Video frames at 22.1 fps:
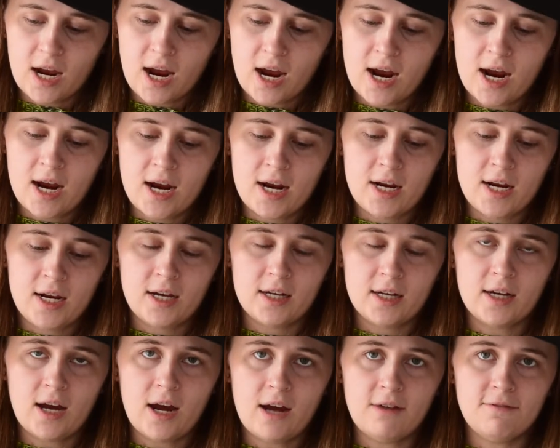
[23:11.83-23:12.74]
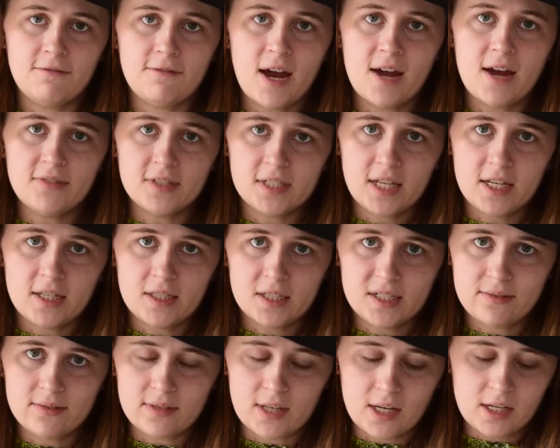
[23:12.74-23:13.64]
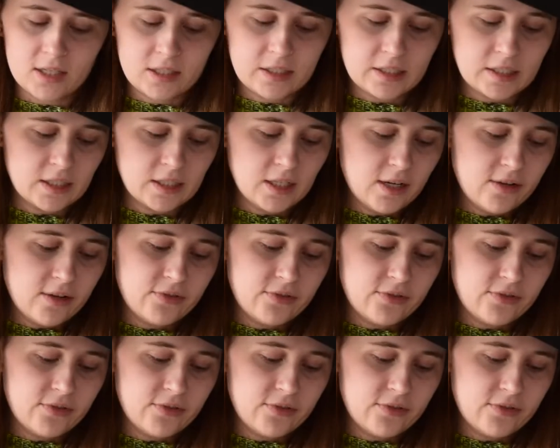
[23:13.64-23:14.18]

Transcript: I got 5 skeins of this.